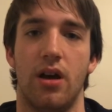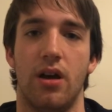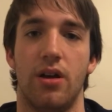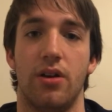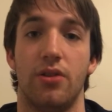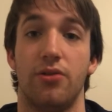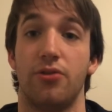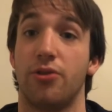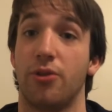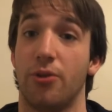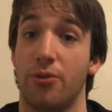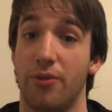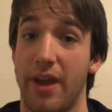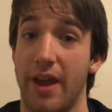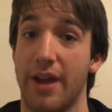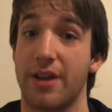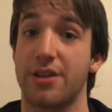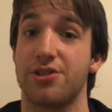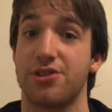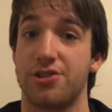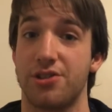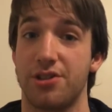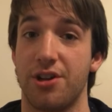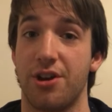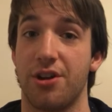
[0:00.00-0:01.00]
So
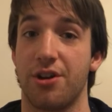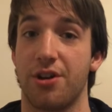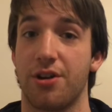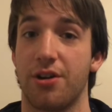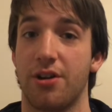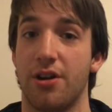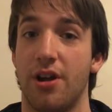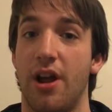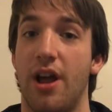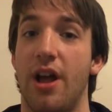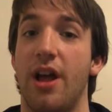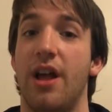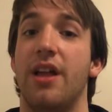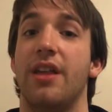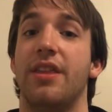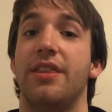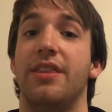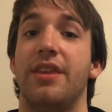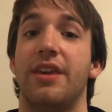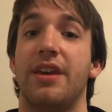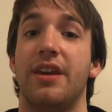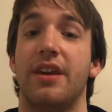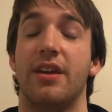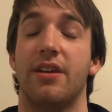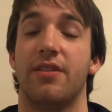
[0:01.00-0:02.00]
next year,
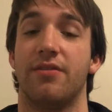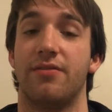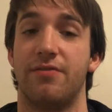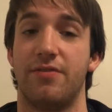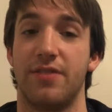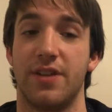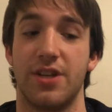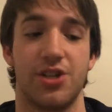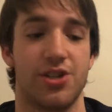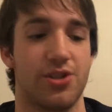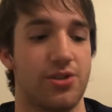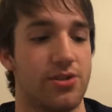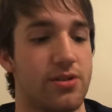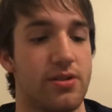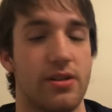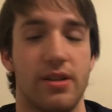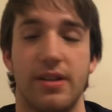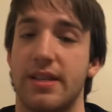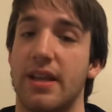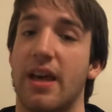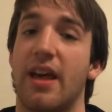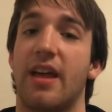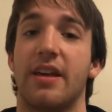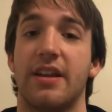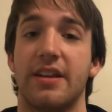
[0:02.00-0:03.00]
the official
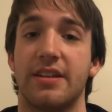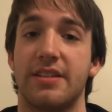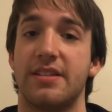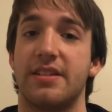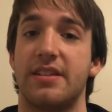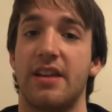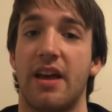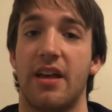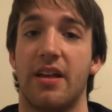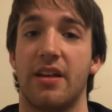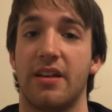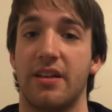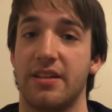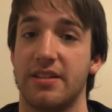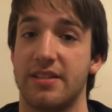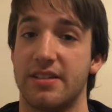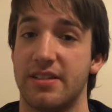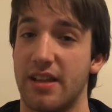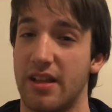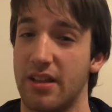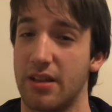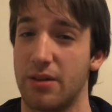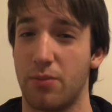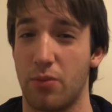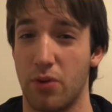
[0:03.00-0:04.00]
Italian Stallion
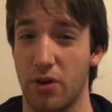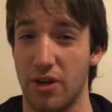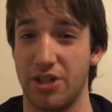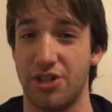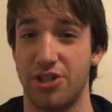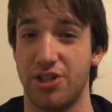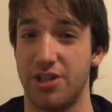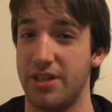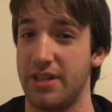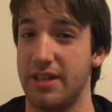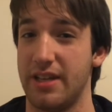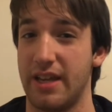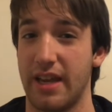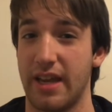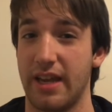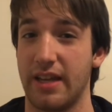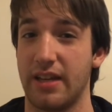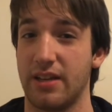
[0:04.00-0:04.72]
celebration date